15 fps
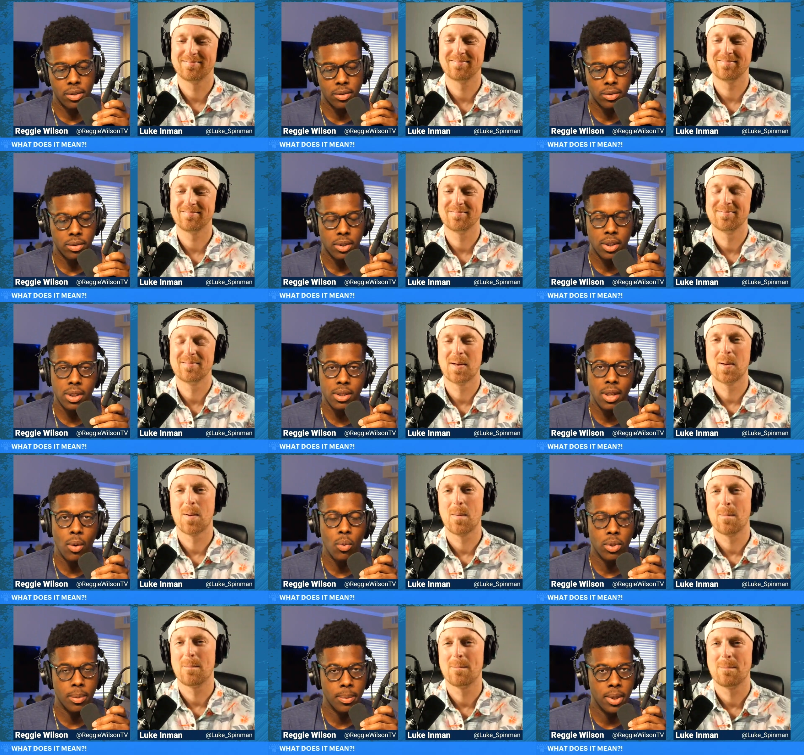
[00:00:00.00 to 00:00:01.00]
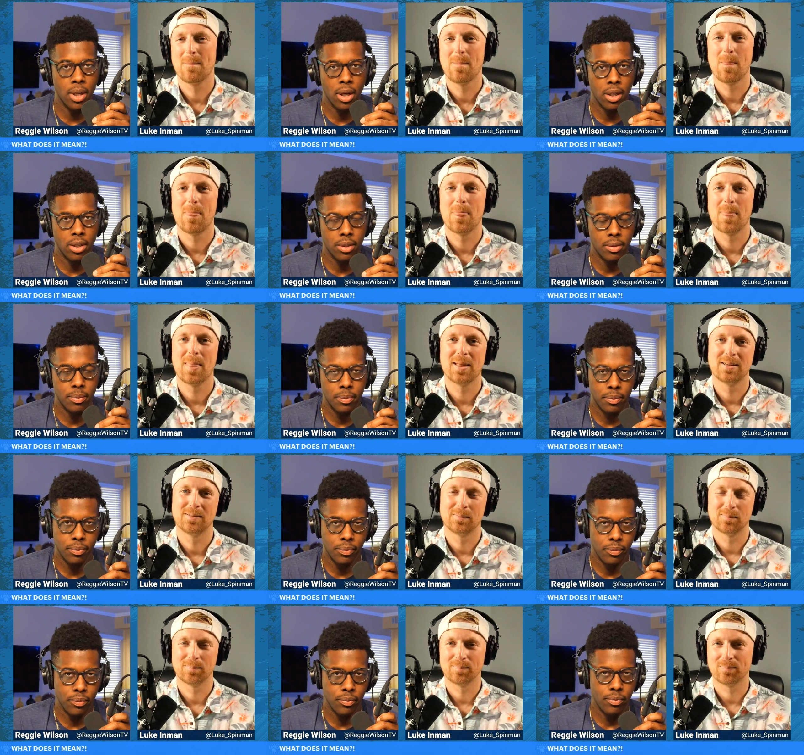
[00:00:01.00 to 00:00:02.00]
Speaker 1: because I want to be heard.
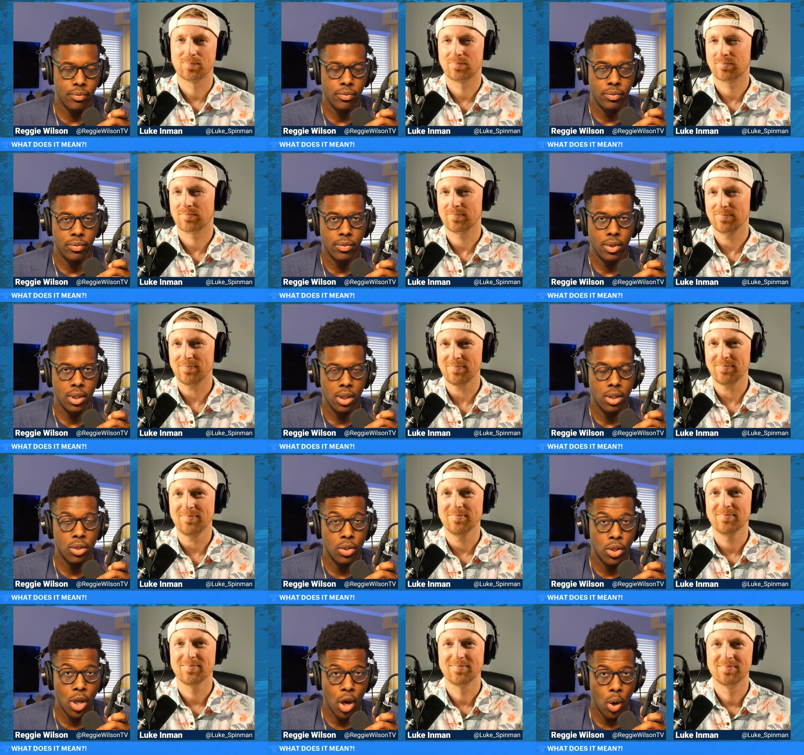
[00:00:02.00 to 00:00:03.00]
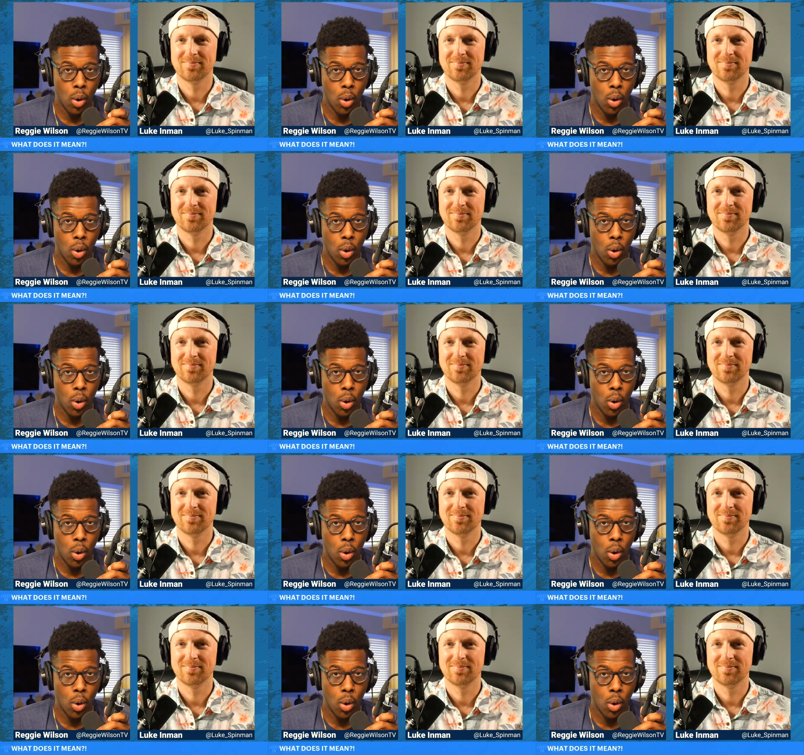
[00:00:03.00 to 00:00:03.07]
No.